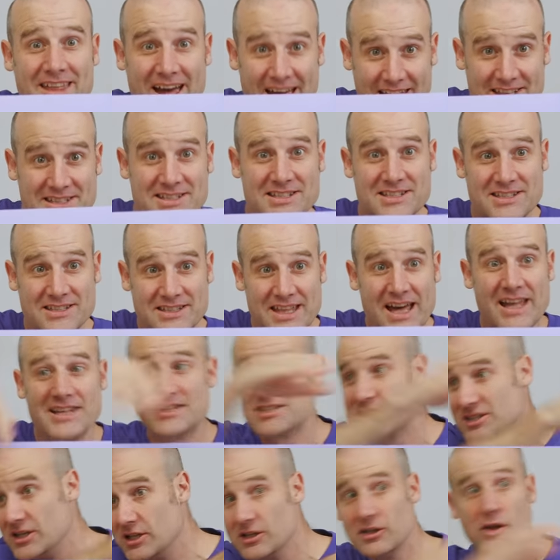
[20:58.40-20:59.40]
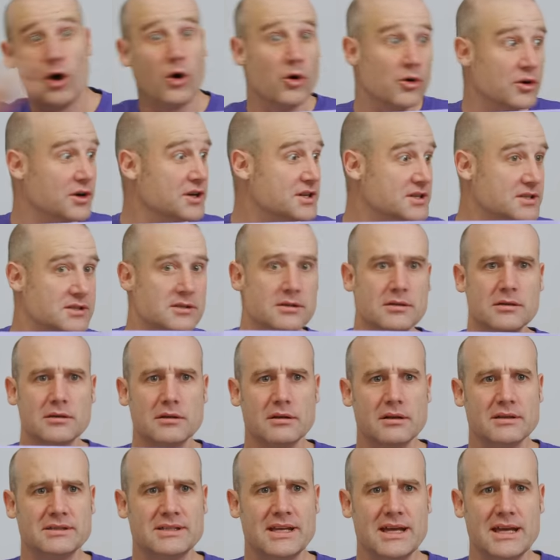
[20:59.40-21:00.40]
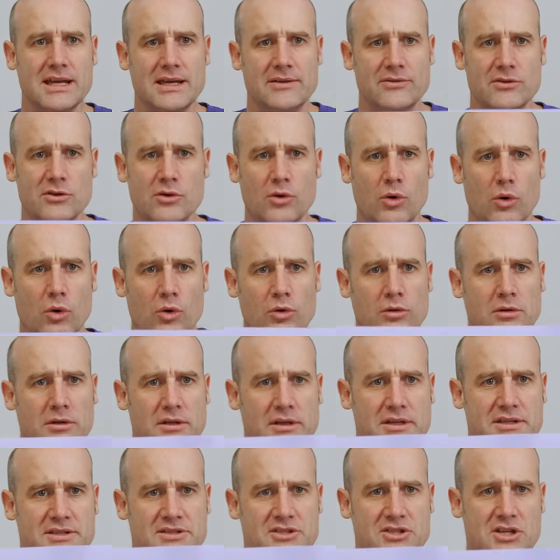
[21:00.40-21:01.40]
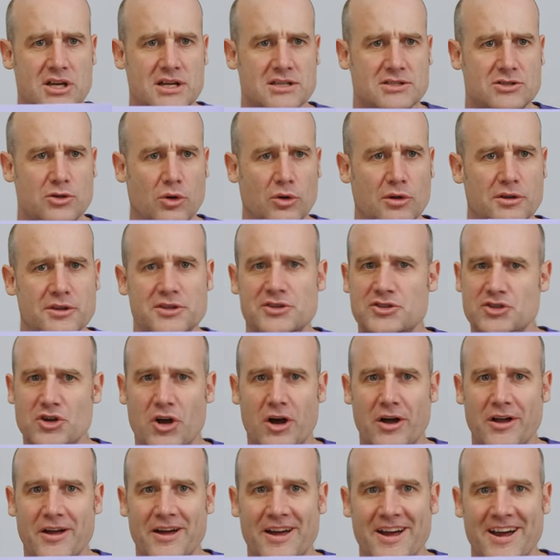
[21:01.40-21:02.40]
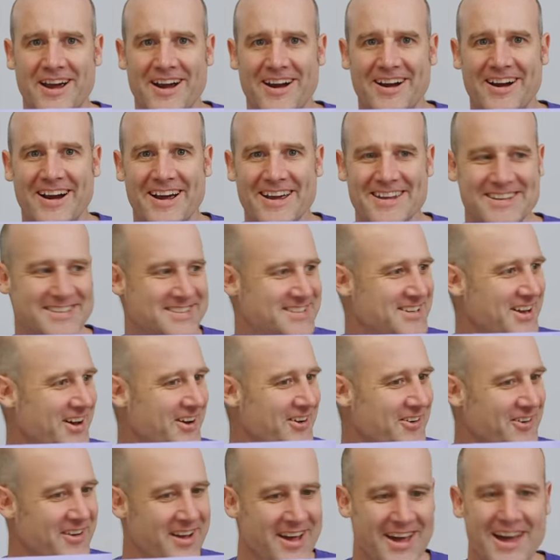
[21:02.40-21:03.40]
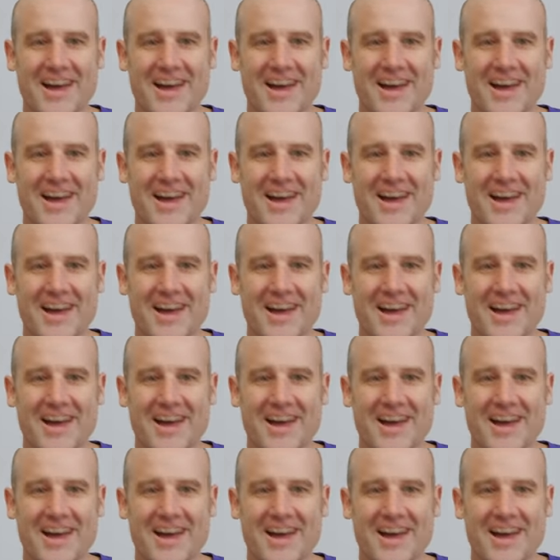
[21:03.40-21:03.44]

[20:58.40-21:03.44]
that's, that's the longest. Is that even all? It's just all in the shot, right? So